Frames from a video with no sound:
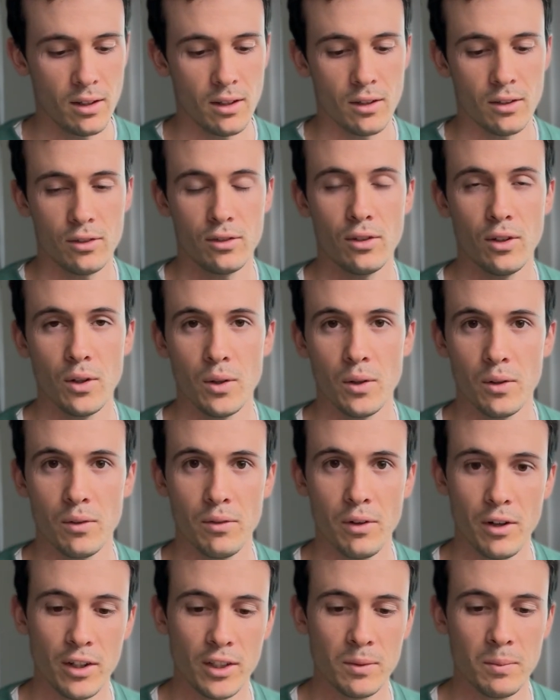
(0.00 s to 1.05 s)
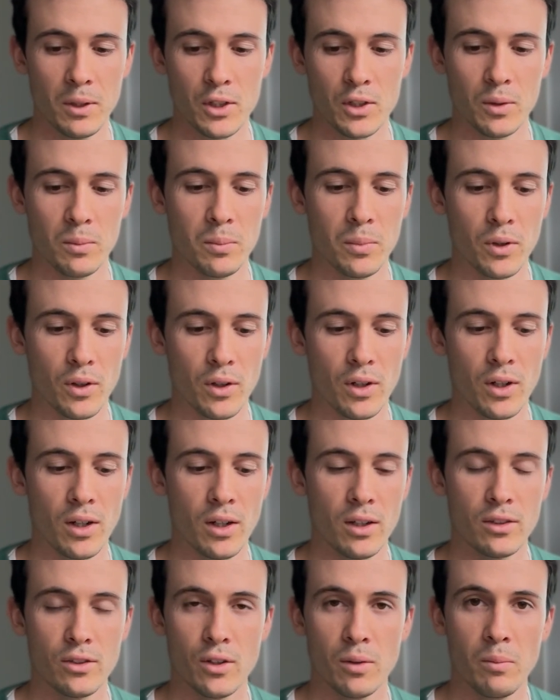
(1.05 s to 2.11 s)
So very special book
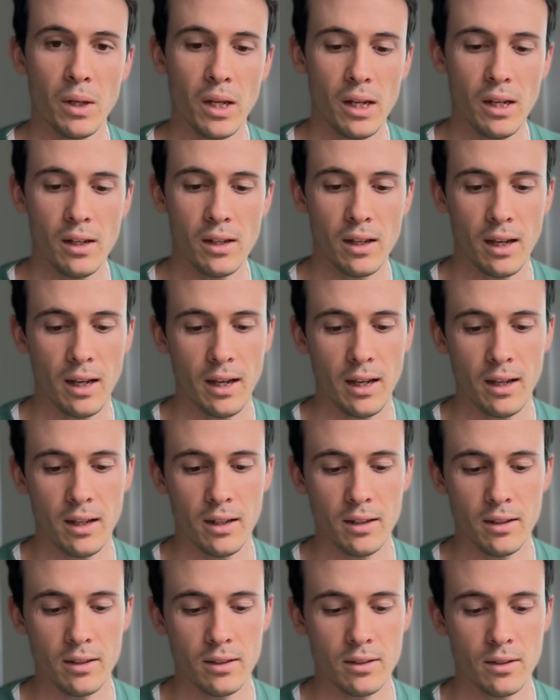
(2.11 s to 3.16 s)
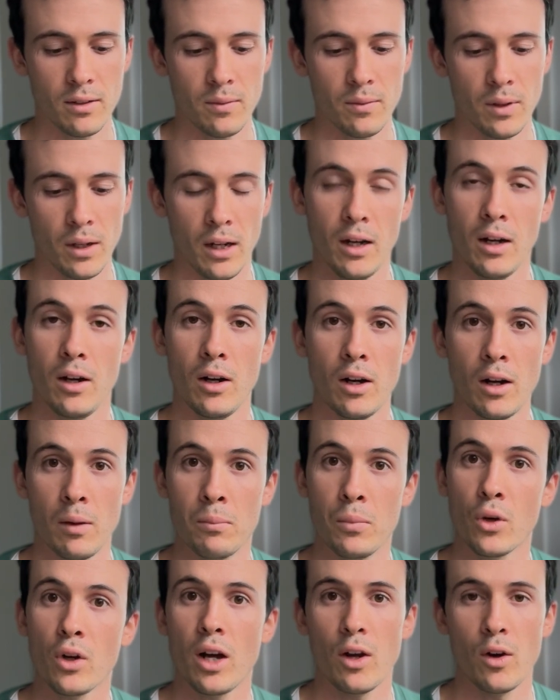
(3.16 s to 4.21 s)
to me, and a
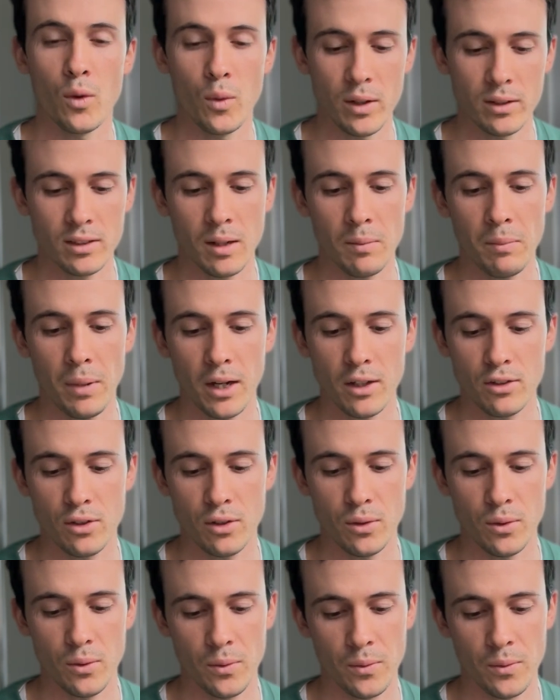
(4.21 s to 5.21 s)
book I always come back to.